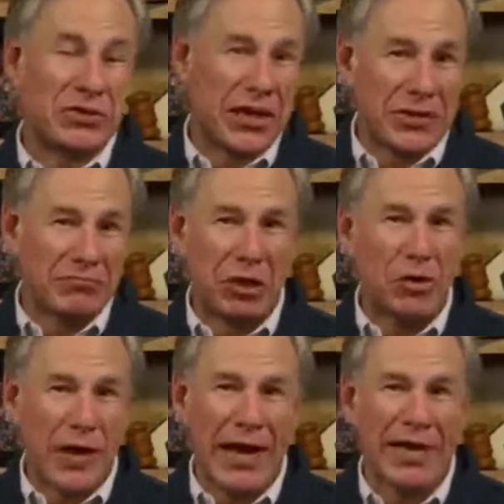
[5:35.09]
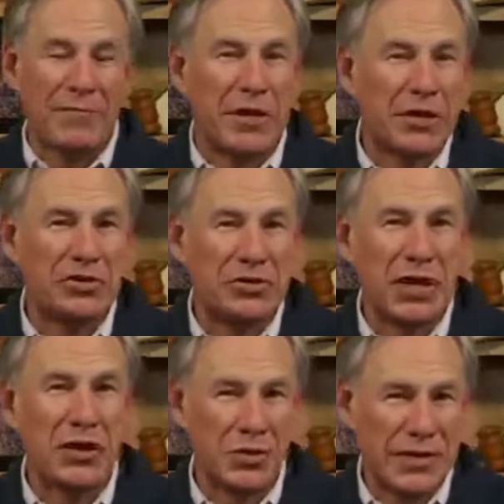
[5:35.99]
which they don't have because
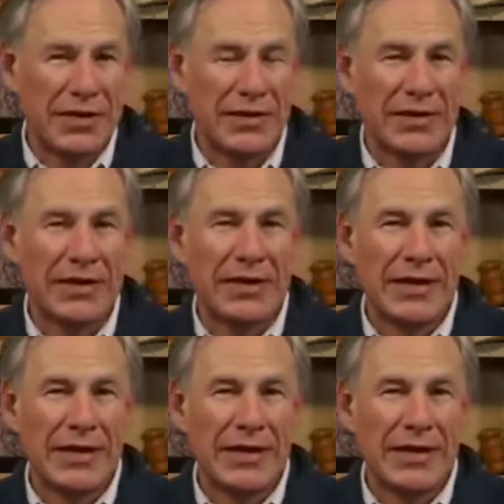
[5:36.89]
they don't need.